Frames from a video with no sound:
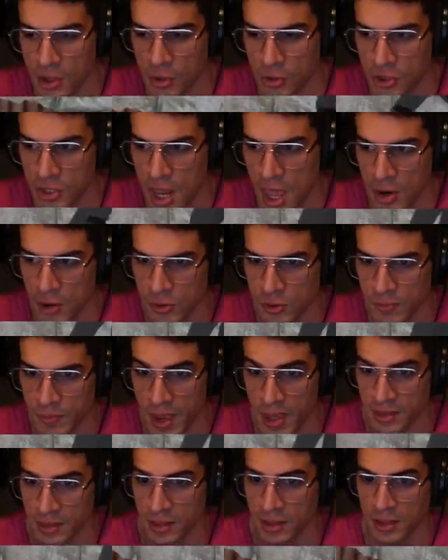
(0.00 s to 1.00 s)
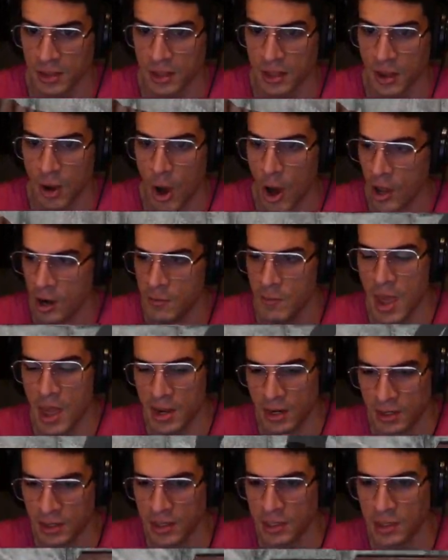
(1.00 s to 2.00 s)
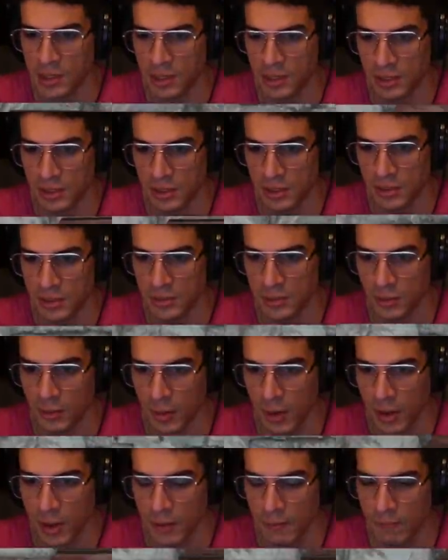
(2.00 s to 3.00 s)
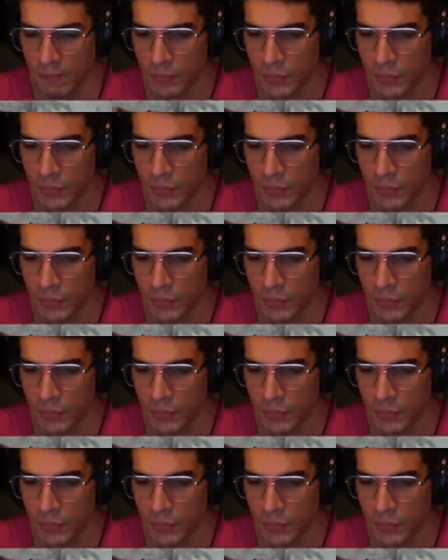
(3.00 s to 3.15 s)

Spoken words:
your channel is basically automatically deleted, right?